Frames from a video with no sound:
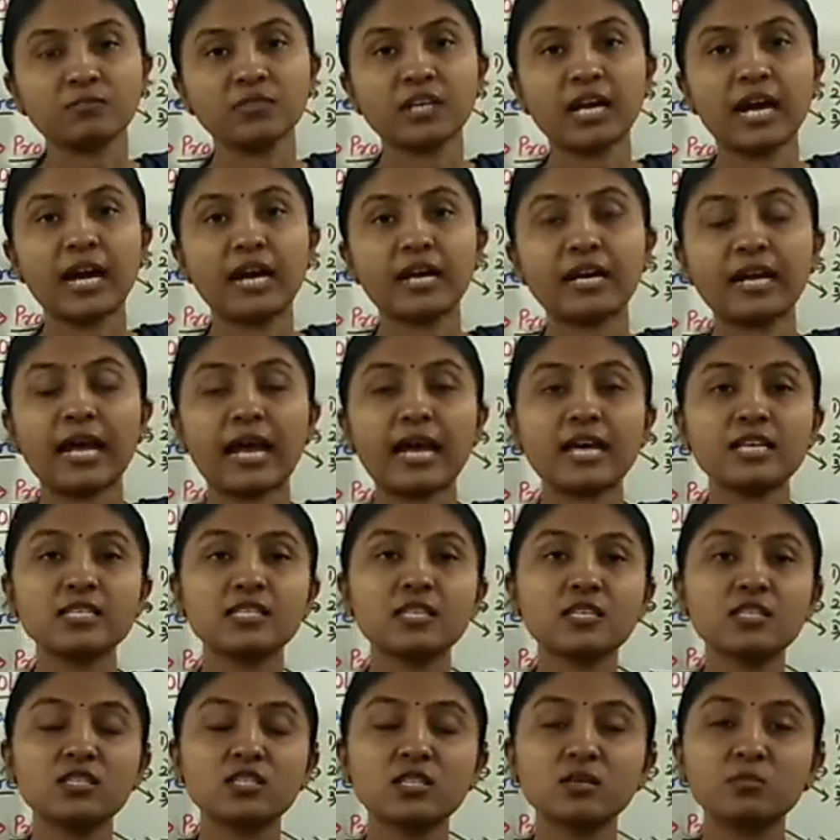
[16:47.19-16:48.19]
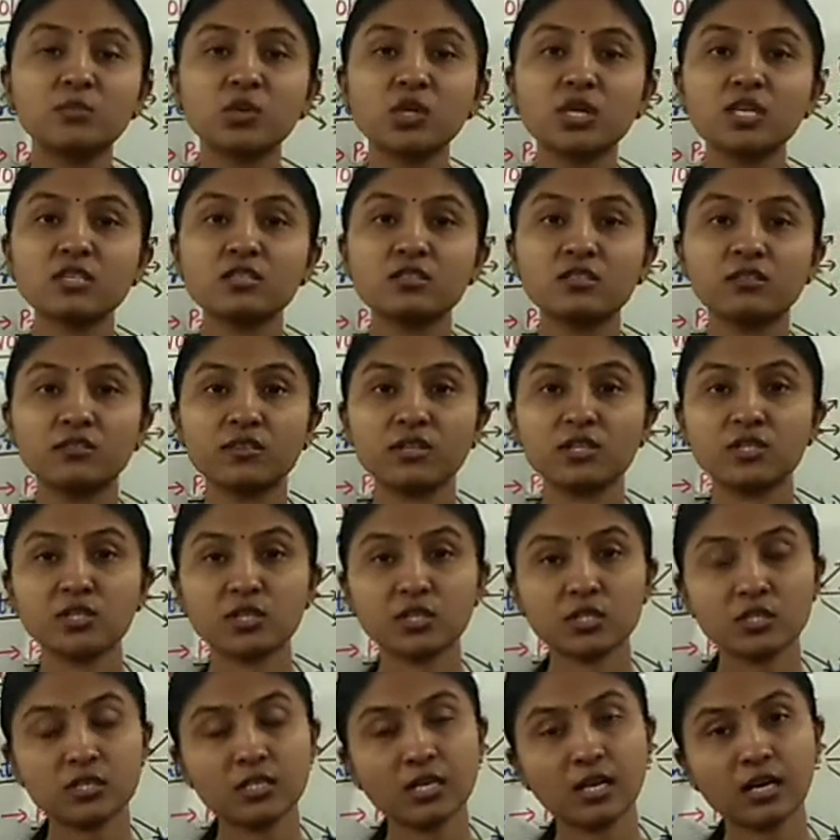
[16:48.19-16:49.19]
And as the stimulus
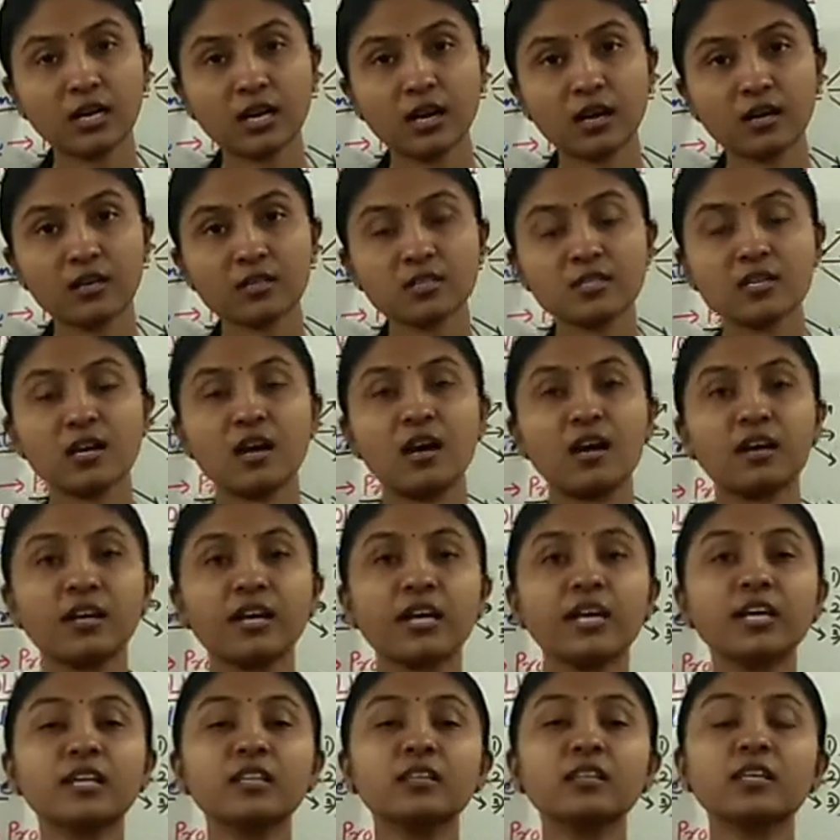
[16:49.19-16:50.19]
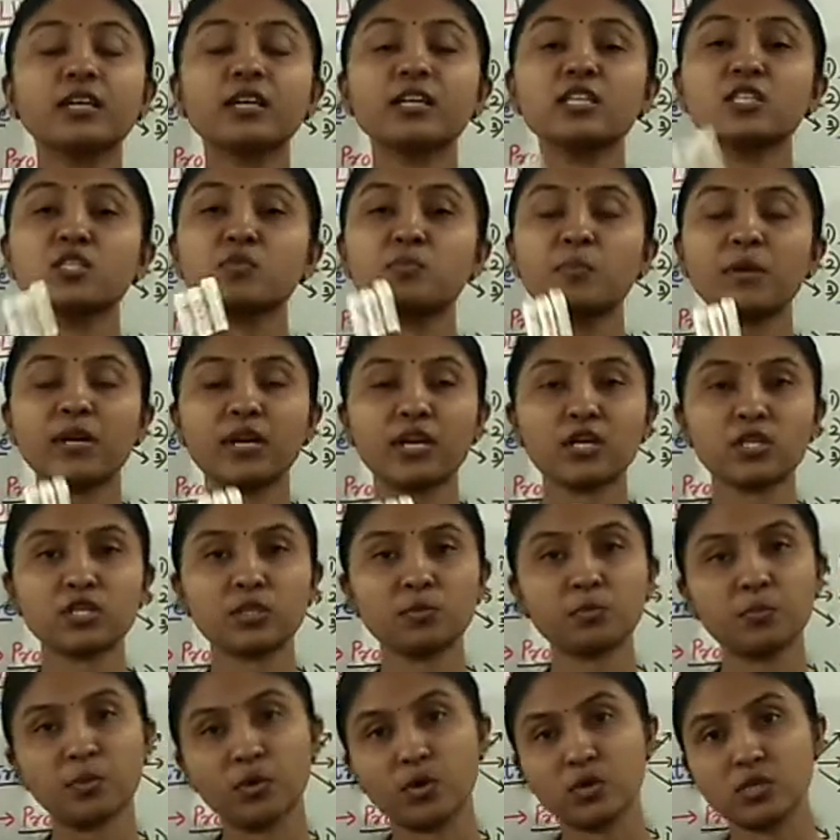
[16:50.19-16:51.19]
reaches the lungs, again the
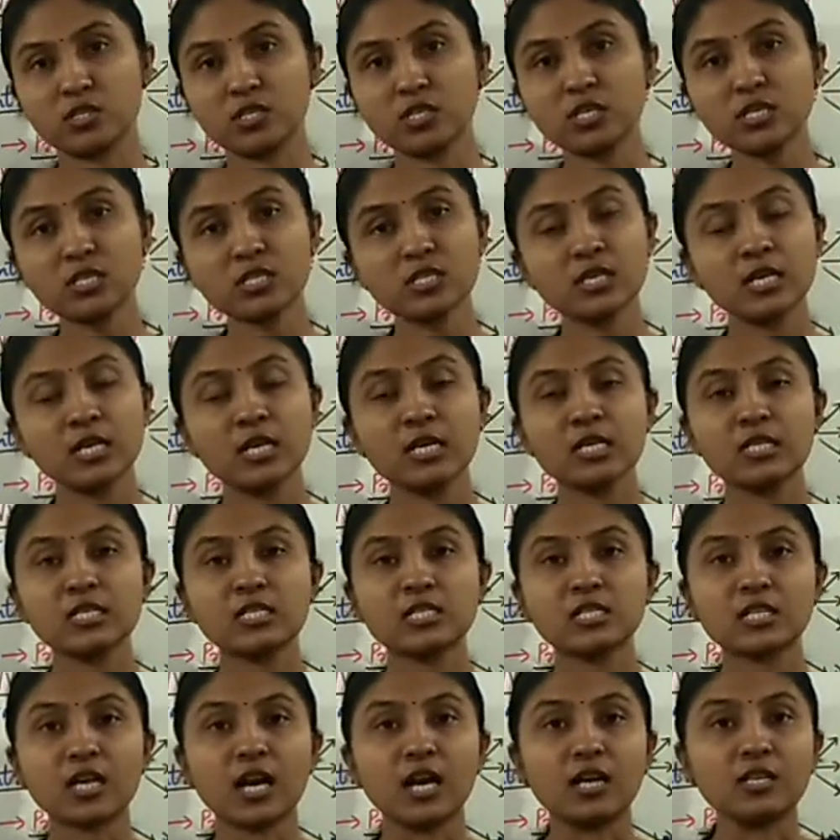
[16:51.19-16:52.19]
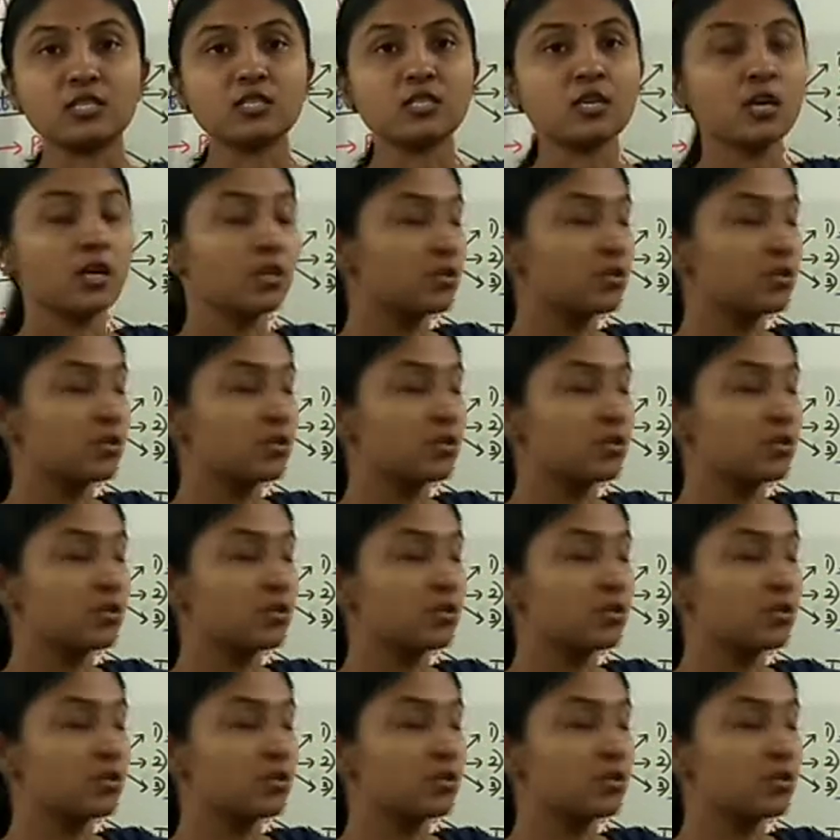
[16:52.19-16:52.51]
inspiration process starts.